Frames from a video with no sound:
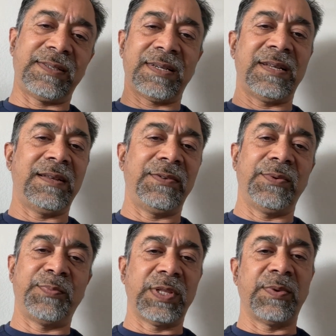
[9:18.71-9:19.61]

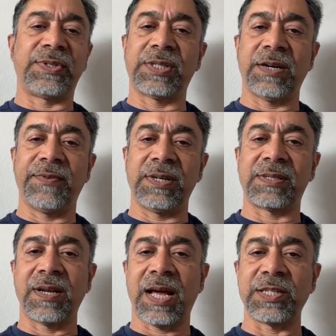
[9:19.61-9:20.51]
You put them on
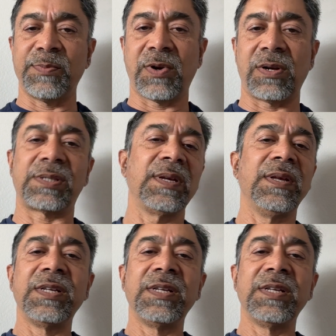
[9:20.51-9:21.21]
servers, the larger models,